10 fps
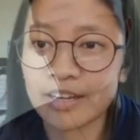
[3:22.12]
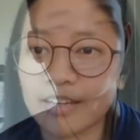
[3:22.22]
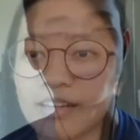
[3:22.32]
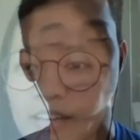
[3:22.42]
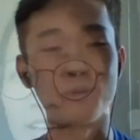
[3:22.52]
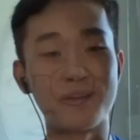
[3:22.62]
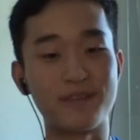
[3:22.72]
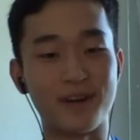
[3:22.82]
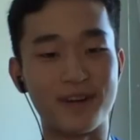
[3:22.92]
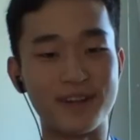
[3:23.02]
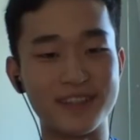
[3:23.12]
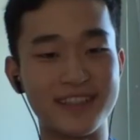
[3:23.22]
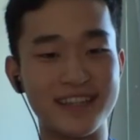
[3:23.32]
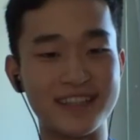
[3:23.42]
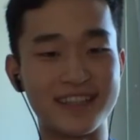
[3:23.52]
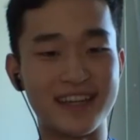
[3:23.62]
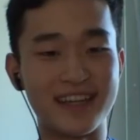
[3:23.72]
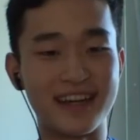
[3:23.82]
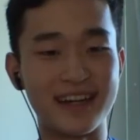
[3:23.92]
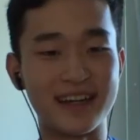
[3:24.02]
Or one of the hardest things that
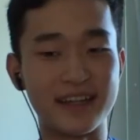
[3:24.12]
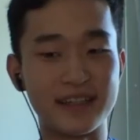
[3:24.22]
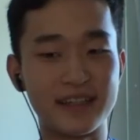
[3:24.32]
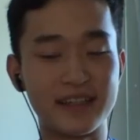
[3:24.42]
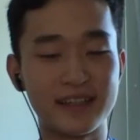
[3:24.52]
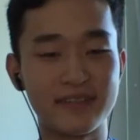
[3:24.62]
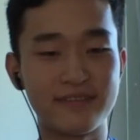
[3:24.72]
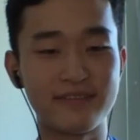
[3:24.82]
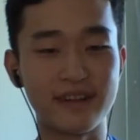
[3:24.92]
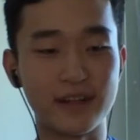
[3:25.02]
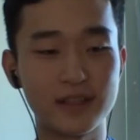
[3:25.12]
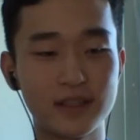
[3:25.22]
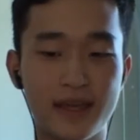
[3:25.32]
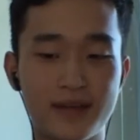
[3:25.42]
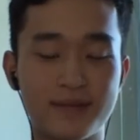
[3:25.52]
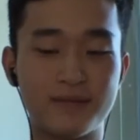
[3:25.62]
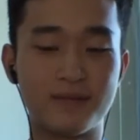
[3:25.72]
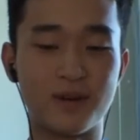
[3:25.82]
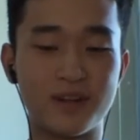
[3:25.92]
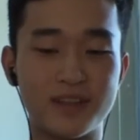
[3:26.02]
I felt
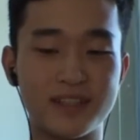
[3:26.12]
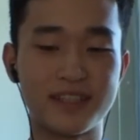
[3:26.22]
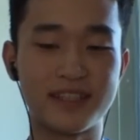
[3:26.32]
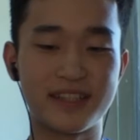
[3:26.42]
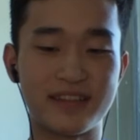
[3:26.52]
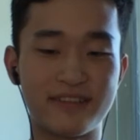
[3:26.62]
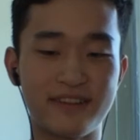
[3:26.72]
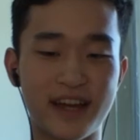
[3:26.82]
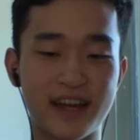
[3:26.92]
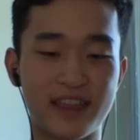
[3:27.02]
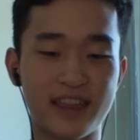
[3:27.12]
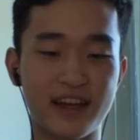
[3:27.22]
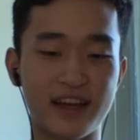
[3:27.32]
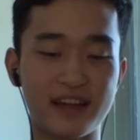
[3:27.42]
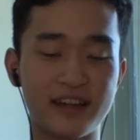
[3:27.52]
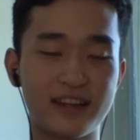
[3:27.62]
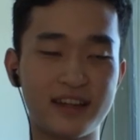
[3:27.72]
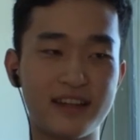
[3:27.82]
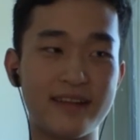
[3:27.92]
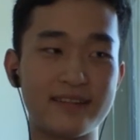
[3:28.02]
was the fact that
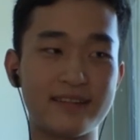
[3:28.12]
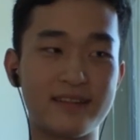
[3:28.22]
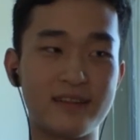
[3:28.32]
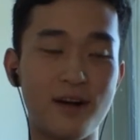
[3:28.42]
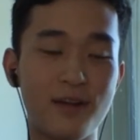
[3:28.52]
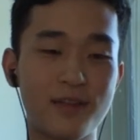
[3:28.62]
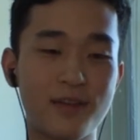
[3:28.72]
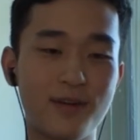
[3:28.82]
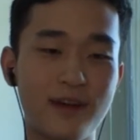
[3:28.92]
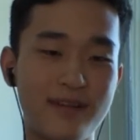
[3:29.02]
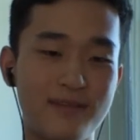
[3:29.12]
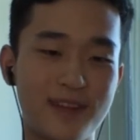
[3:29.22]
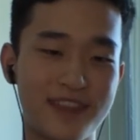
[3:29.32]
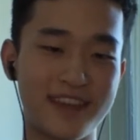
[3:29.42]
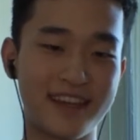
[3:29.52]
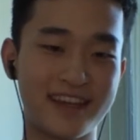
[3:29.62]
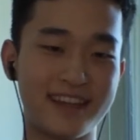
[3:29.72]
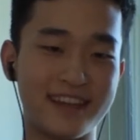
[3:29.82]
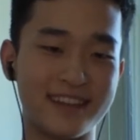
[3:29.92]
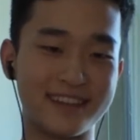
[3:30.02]
although everything
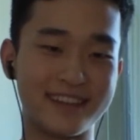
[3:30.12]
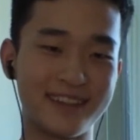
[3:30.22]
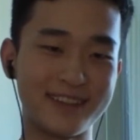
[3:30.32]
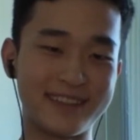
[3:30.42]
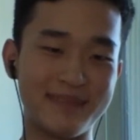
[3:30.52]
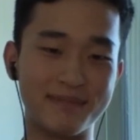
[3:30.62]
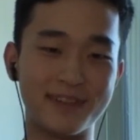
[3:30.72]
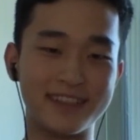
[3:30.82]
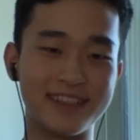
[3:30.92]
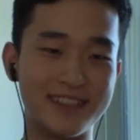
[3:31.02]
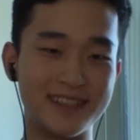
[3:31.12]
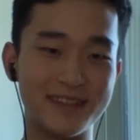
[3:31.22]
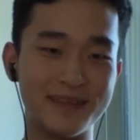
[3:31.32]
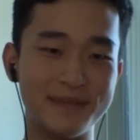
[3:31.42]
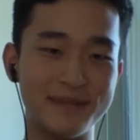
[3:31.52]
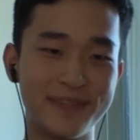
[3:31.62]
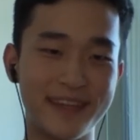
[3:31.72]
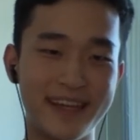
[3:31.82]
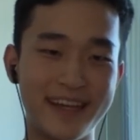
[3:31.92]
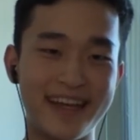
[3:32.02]
looks so simple to do,
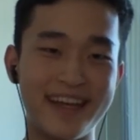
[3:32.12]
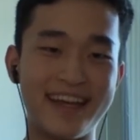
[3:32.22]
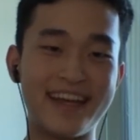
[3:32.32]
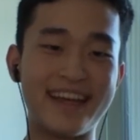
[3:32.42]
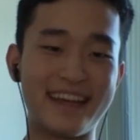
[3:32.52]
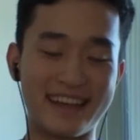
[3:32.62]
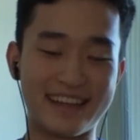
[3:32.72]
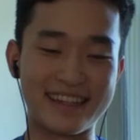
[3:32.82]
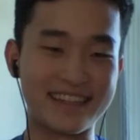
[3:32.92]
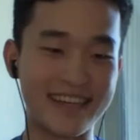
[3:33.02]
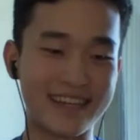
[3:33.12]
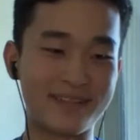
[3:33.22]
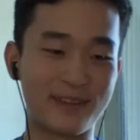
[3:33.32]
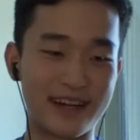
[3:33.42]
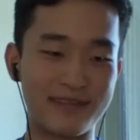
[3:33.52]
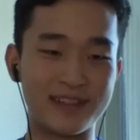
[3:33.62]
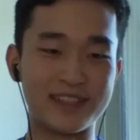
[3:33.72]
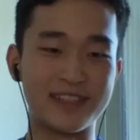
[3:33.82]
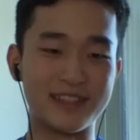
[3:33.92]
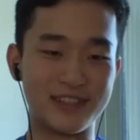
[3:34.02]
it can take forever
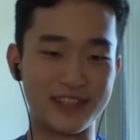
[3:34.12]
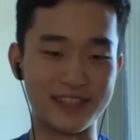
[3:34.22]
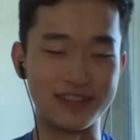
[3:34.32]
to achieve.